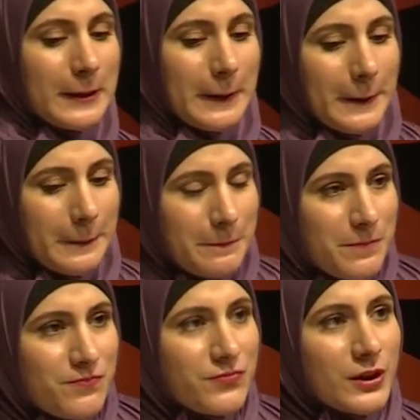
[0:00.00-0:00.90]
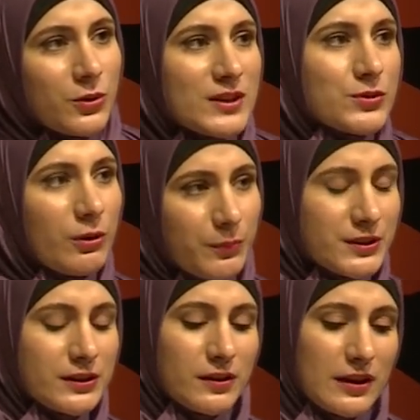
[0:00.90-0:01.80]
There was one
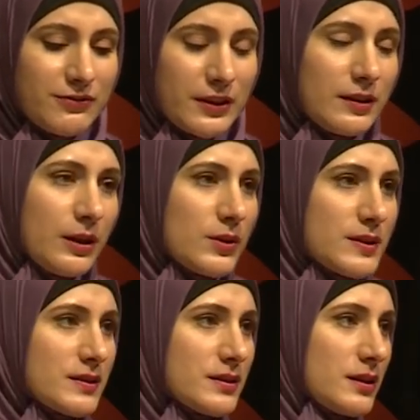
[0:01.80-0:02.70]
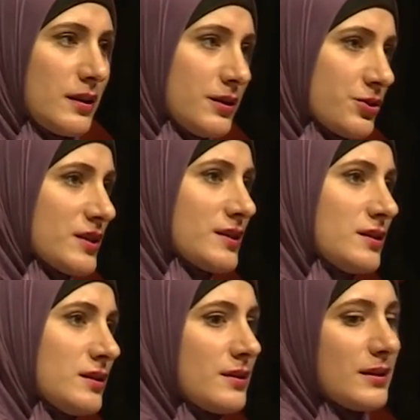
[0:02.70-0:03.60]
particular effect that I was
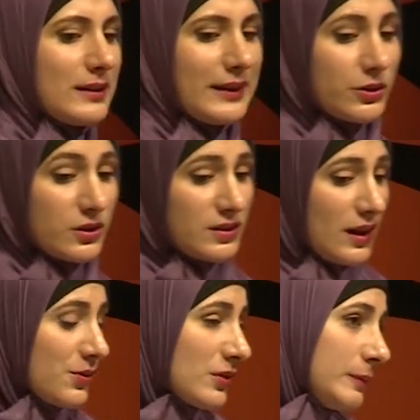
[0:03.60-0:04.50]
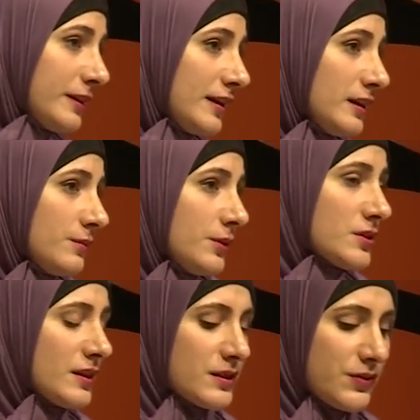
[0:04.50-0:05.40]
interested in that I could not replicate
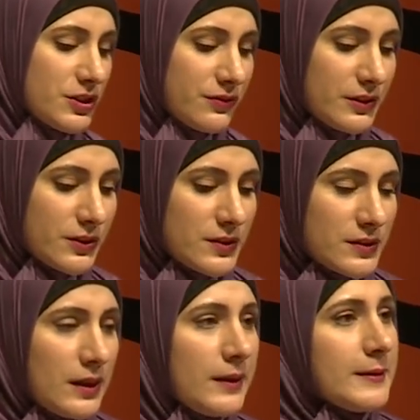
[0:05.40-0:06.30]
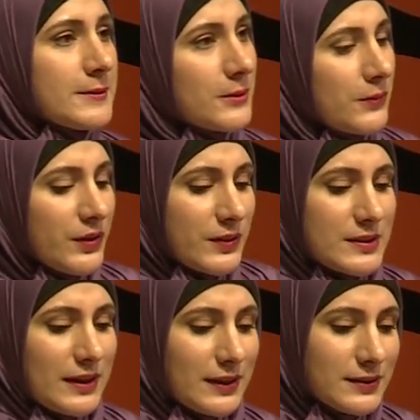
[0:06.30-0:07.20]
using SVG filters, so there is
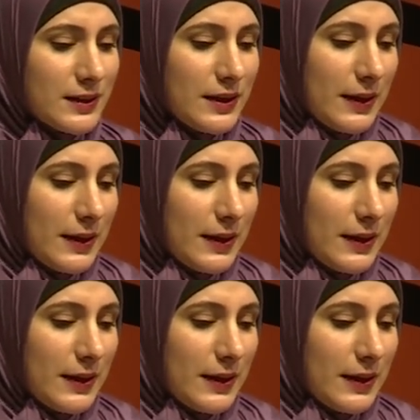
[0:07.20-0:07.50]
that.